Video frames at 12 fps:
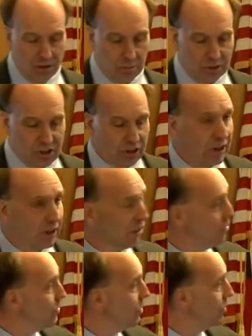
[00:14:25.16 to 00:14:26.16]

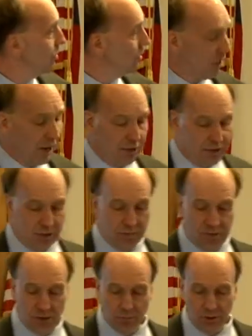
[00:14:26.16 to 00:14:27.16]
materials and thin
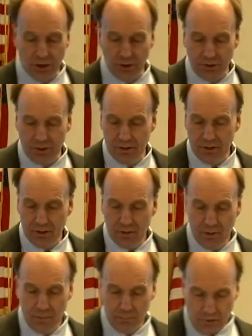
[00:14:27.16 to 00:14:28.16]
film growth.
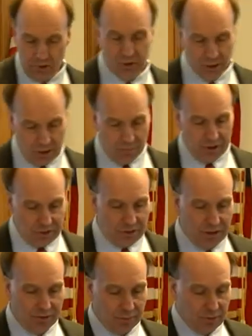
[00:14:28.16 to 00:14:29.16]
Personally,
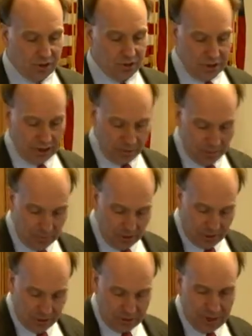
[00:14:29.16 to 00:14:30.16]
myself, I'm going to study
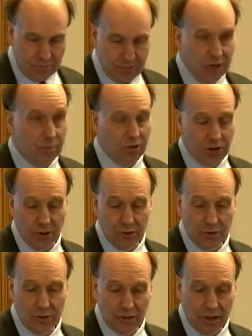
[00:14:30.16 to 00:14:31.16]
thin film growth
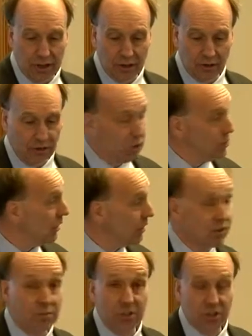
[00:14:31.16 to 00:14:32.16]
uh, using
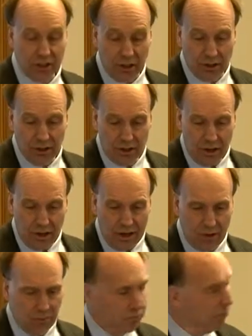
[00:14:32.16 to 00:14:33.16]
this machine.
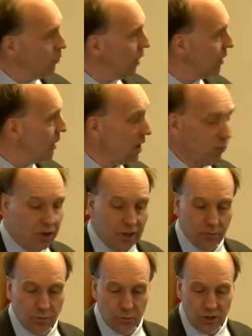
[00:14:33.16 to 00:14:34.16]
And right now we,
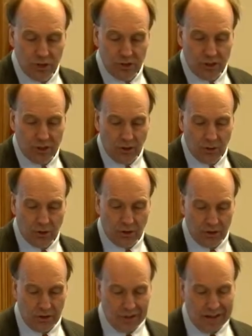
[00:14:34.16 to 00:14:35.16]
we're using
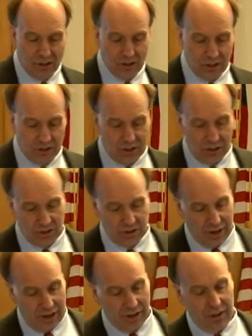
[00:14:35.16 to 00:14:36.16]
the National
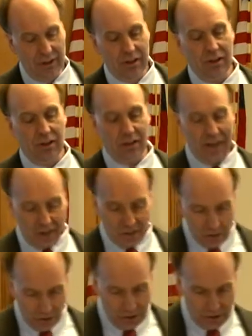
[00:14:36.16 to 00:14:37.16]
Synchrotron Light
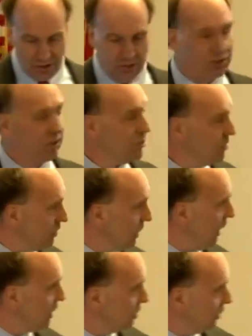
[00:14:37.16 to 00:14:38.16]
Source. This is the
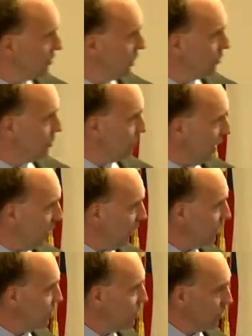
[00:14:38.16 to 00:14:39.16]
National Synchrotron
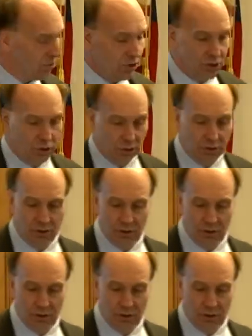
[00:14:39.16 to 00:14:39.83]
Light Source two,